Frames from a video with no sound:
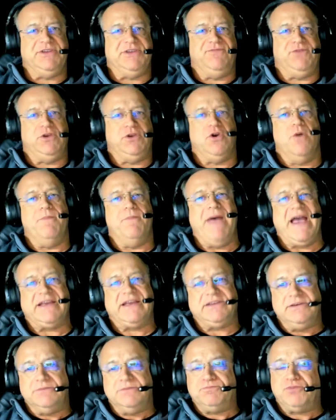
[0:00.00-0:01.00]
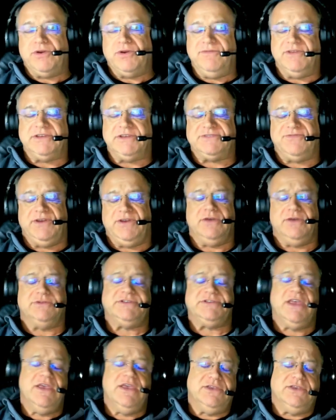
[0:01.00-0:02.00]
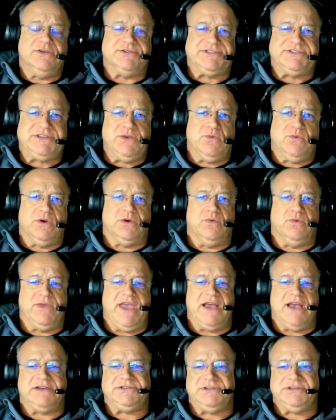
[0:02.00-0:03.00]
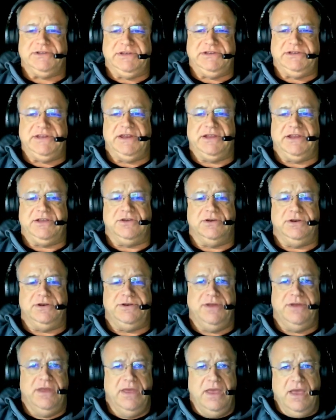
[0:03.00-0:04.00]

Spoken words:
If you go back in previous videos, you'll see where we actually did a good